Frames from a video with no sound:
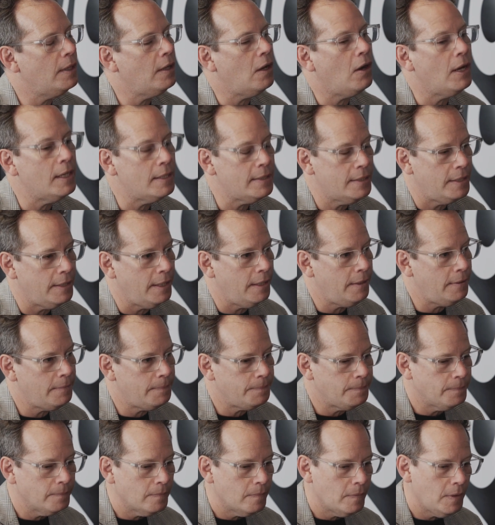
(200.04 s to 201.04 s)
I see it
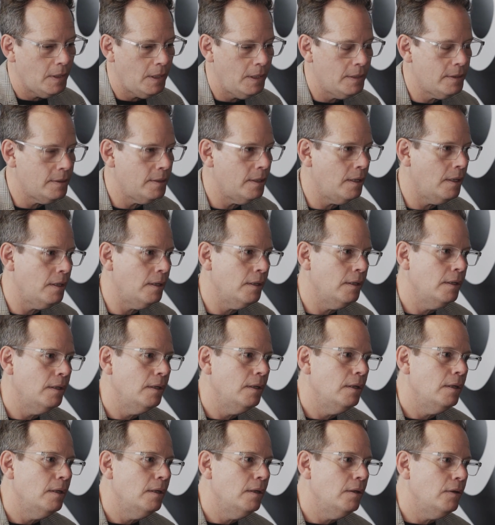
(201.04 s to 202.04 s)
is that
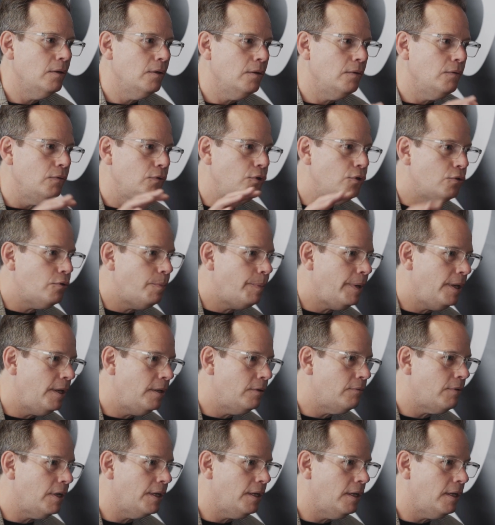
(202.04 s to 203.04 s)

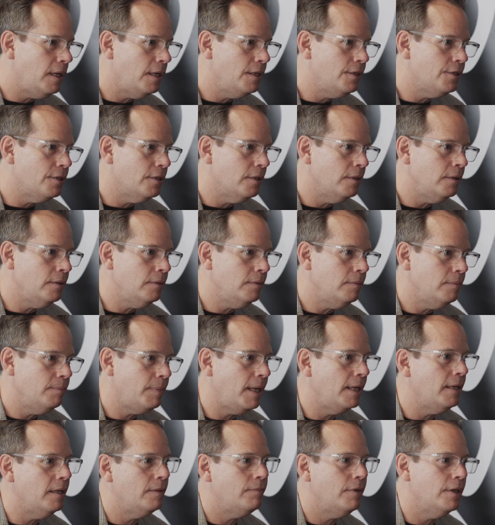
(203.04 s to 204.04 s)
European regulation,
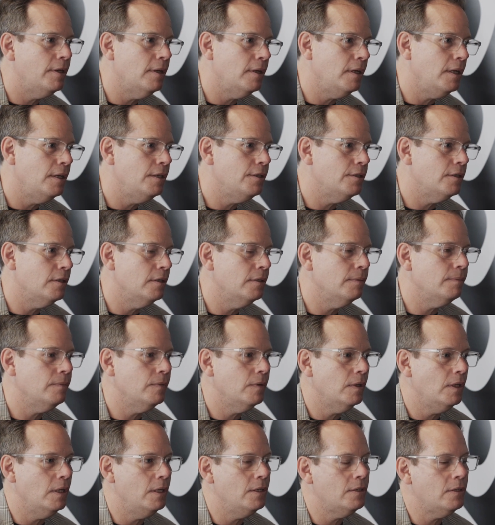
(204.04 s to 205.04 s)
banking regulation,
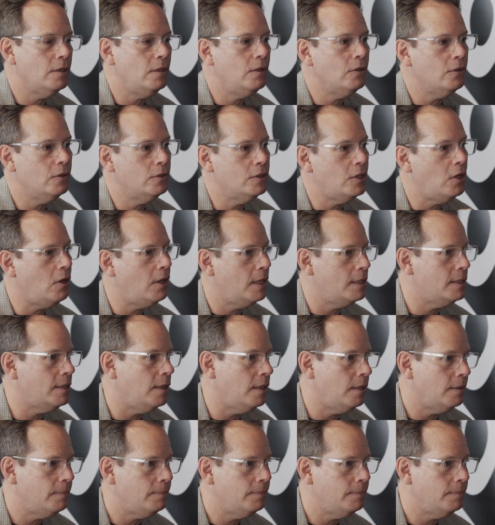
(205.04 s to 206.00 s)
is a lot tighter